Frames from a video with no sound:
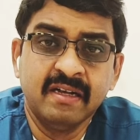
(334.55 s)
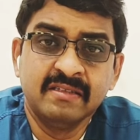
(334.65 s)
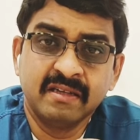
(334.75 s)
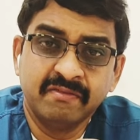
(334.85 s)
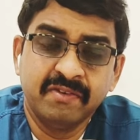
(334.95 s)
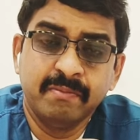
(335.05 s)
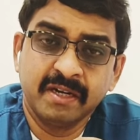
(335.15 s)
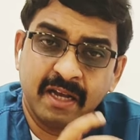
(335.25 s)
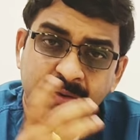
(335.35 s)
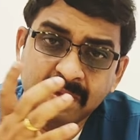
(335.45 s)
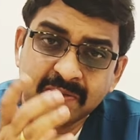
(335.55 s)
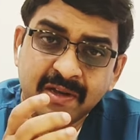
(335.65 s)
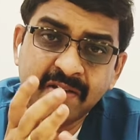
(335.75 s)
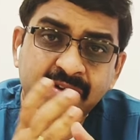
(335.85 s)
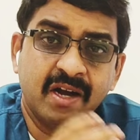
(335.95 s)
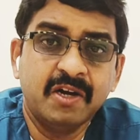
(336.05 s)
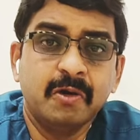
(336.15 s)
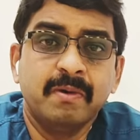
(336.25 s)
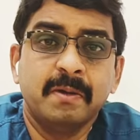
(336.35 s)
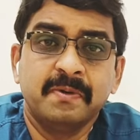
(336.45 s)
some women can also have a
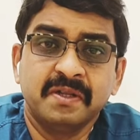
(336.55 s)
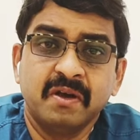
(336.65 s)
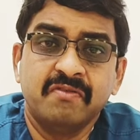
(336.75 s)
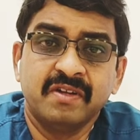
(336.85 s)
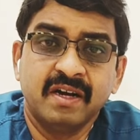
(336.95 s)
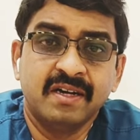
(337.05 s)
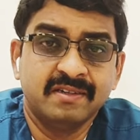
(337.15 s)
cardiomyopathy of the heart.